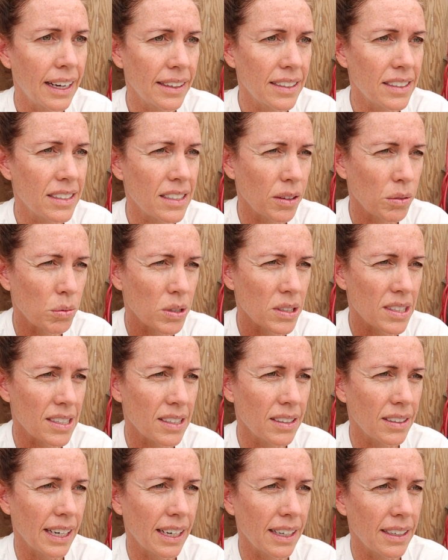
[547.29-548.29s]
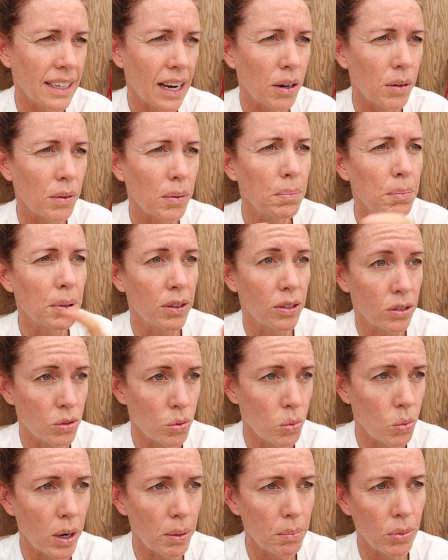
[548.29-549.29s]
This other one's still laying down, but
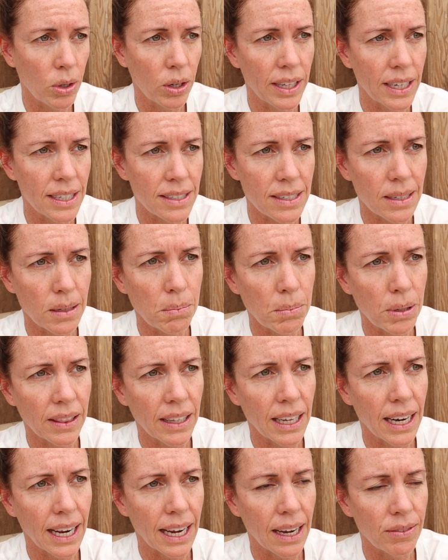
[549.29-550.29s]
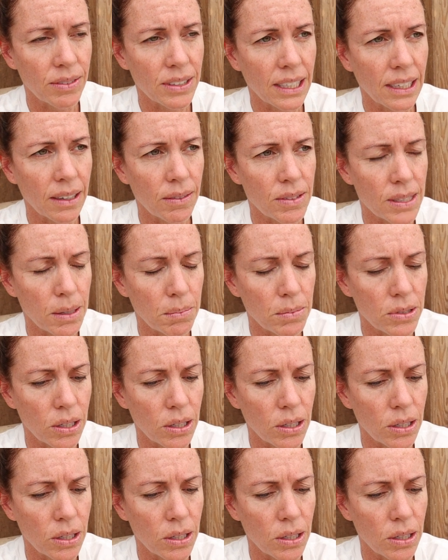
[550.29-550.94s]
there's one more that's limping that I have to give some